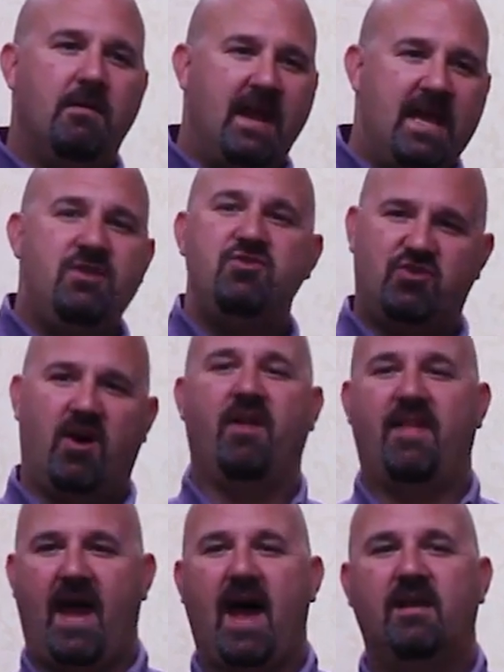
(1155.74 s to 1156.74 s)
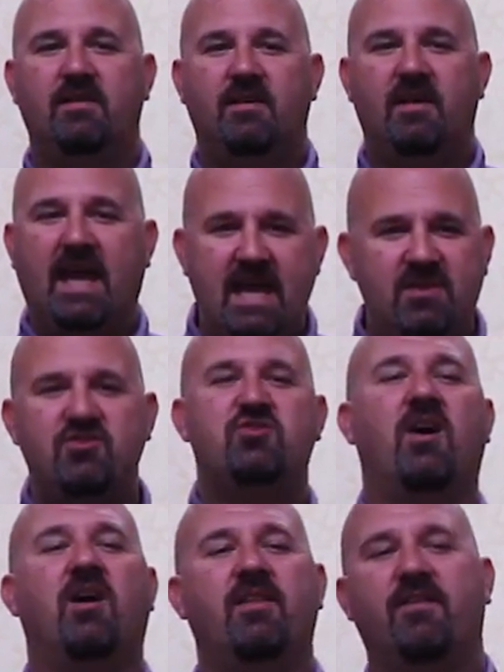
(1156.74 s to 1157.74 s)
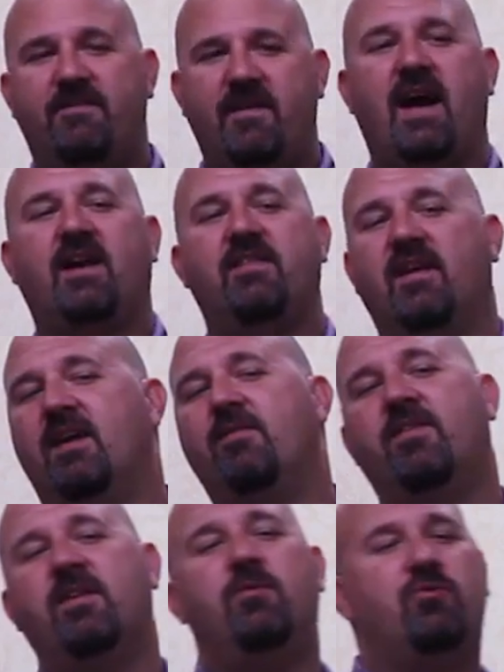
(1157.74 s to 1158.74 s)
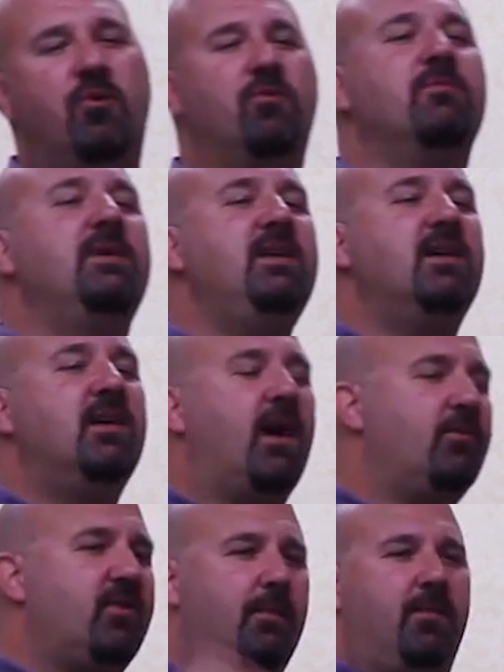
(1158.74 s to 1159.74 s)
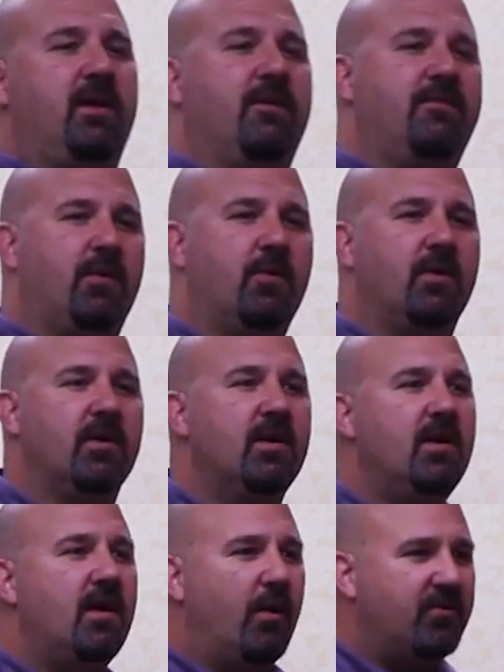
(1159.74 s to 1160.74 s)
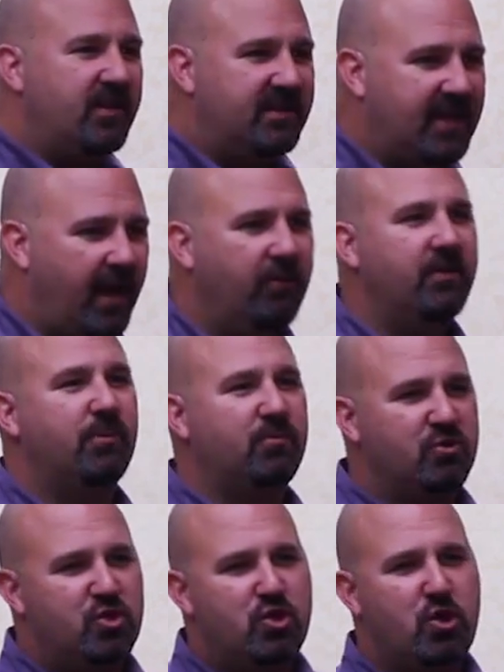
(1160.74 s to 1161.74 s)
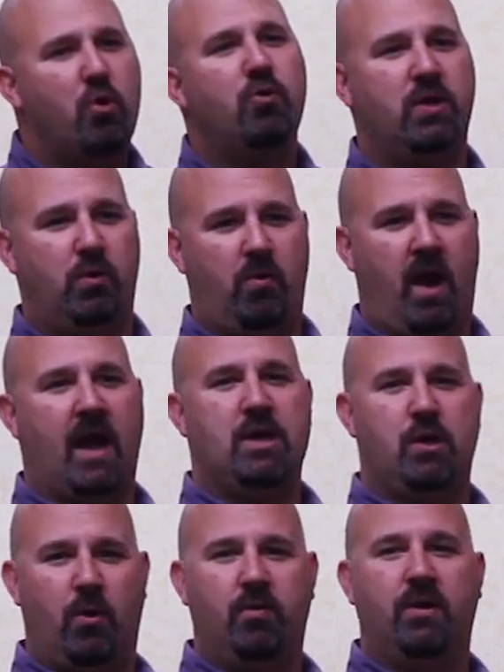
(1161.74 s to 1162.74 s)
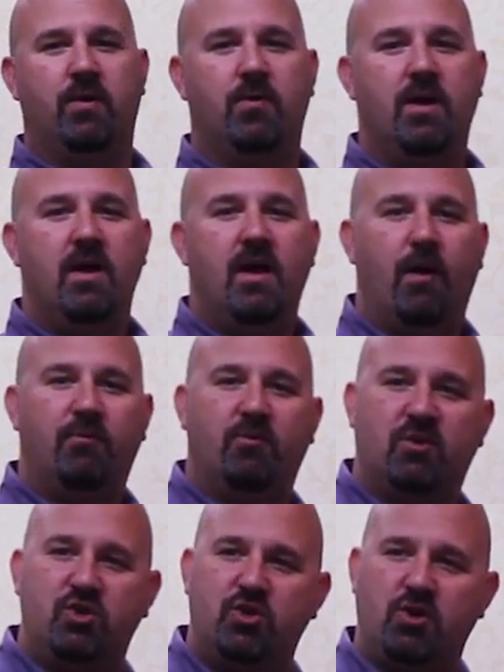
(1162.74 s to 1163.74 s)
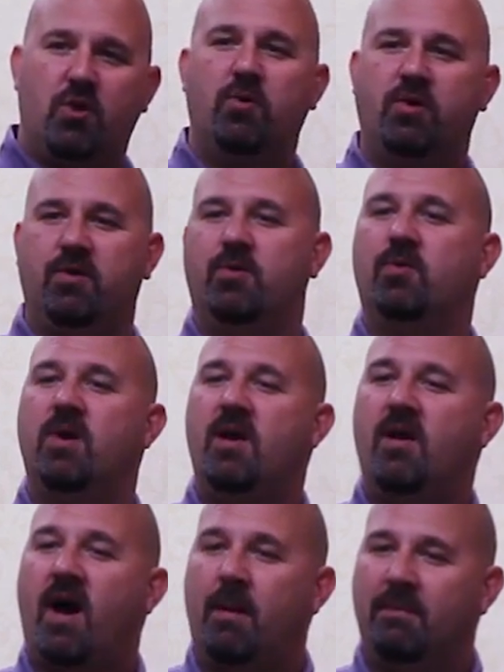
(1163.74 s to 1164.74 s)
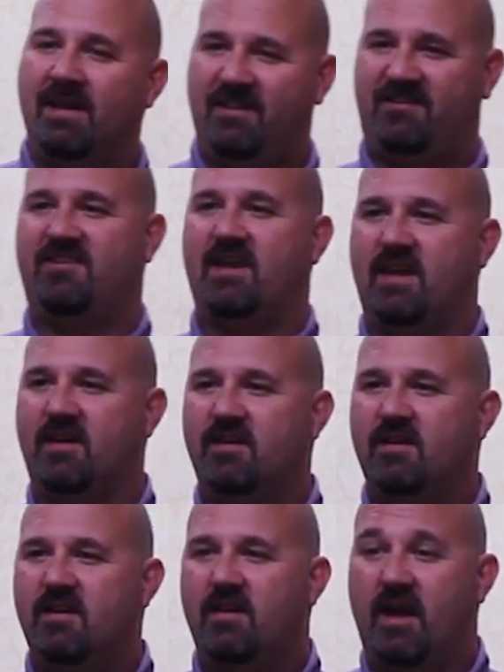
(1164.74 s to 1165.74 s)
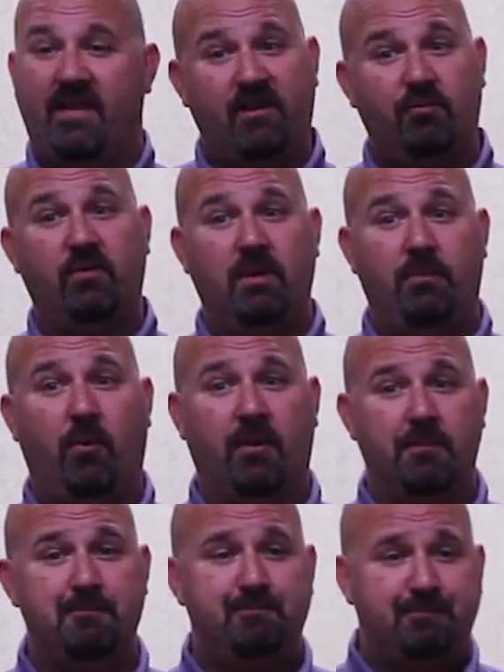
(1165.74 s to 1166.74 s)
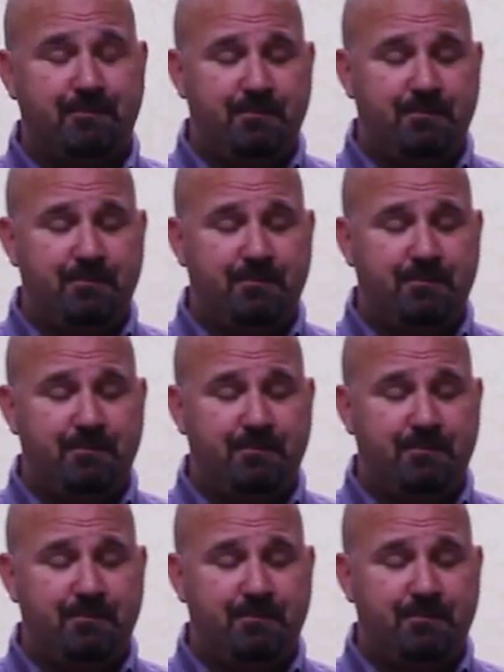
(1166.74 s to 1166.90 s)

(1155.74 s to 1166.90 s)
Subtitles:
hinged on that. Hinged on the fact that everything you told me, I was going to play it forward. I was going to tell you, I was going to show you I know you. I was going to show you I'm listening. And that's really important.